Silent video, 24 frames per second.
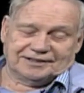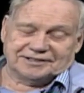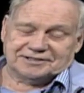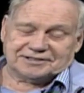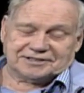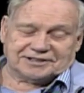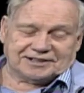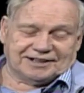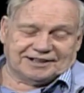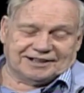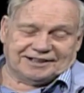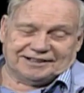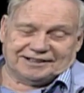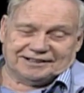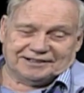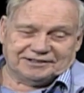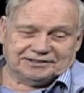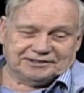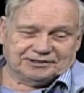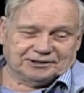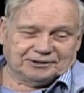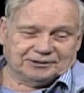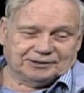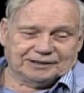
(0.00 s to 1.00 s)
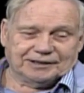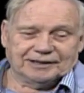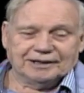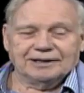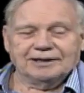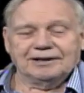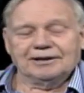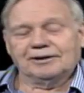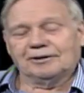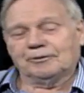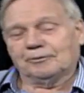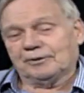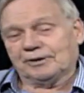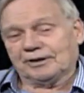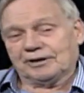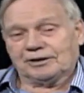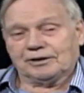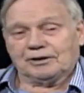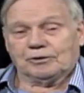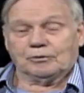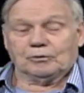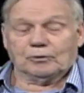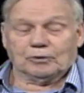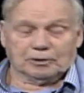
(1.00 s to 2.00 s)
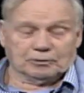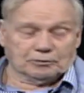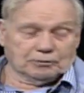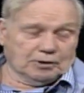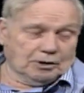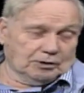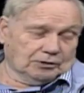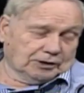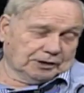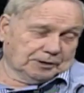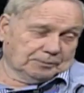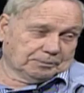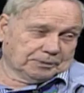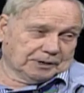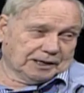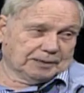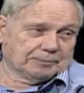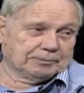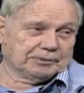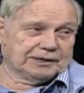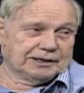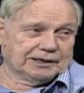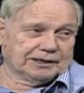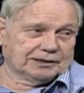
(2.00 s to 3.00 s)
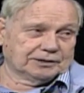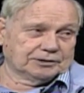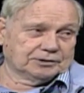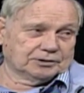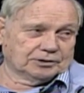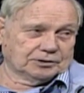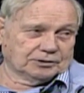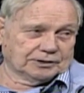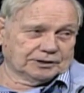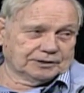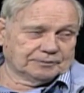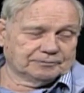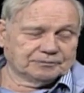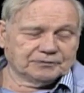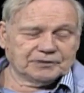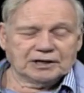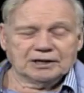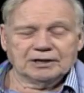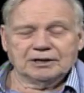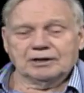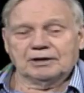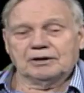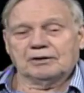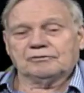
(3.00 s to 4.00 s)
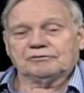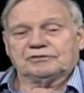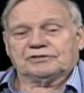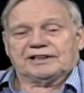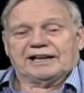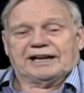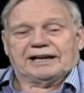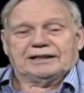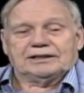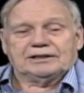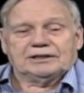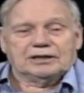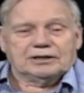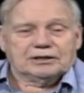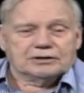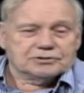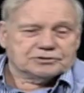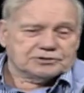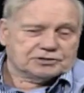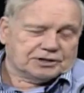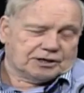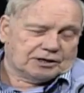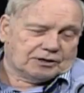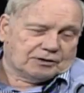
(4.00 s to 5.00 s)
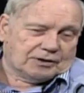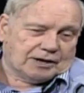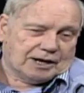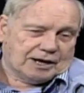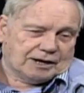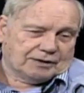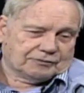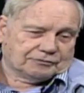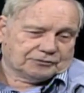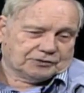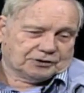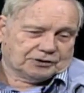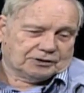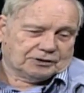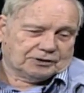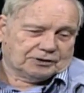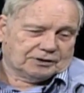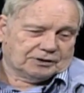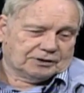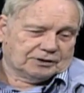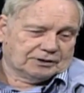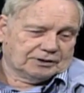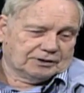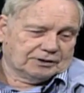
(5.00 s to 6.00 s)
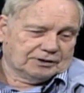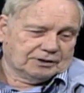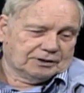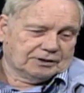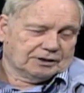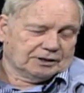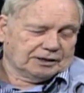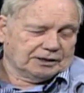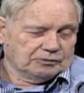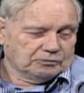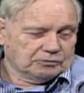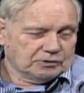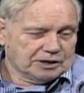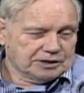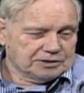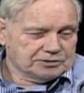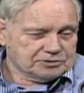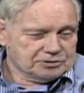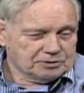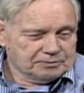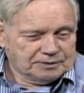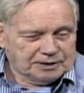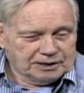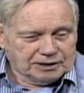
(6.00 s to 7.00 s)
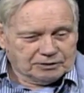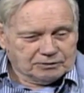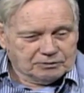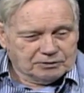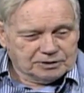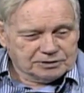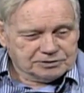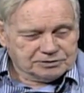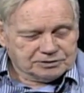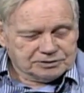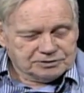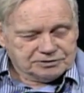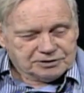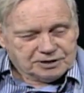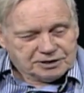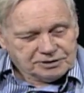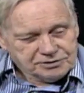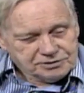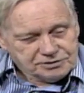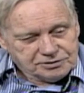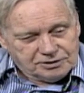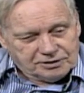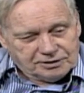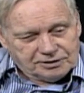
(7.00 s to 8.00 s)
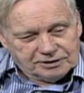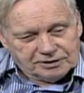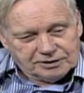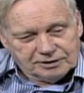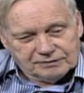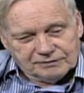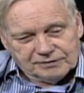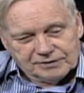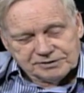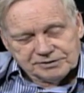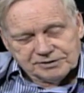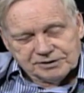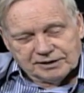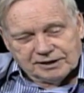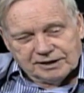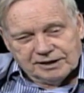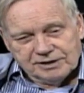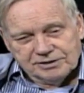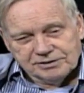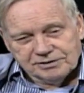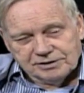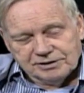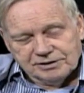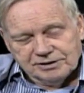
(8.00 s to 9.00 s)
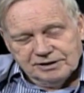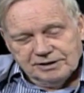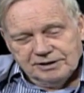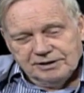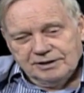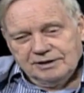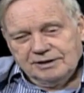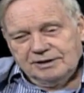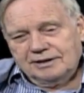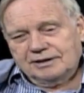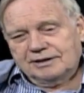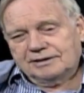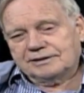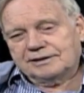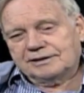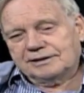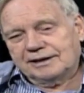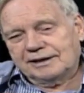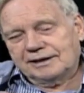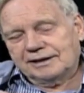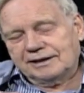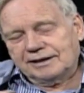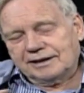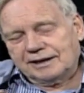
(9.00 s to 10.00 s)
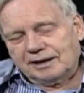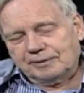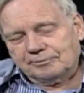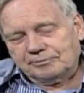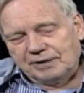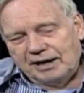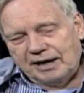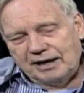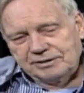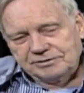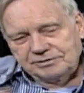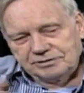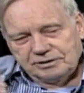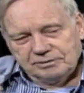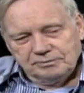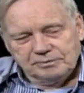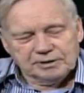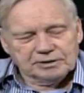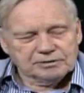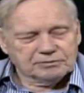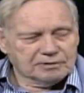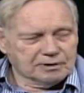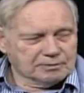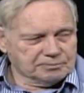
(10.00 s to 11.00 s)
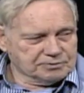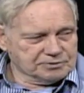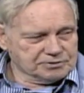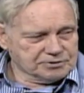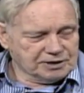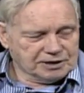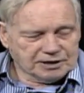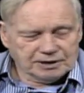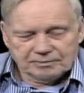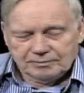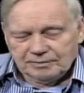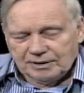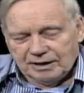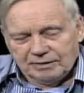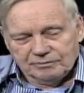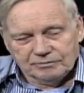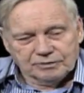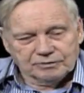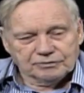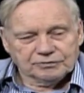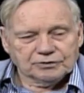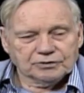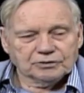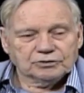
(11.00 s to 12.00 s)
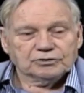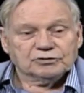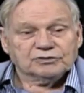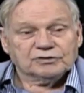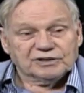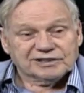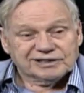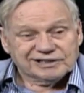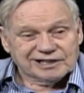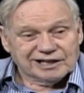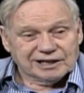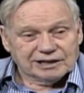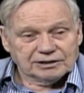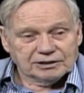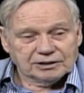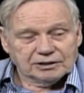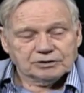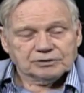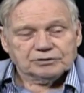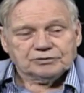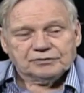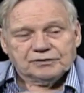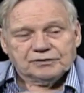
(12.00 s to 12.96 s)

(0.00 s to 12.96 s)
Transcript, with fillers: this guy didn't do it. We don't know what role he played, but he didn't do it. Ten years thereafter, he raised so many questions, I started an investigation. He kept asking me to represent him, and I refused for 10 years.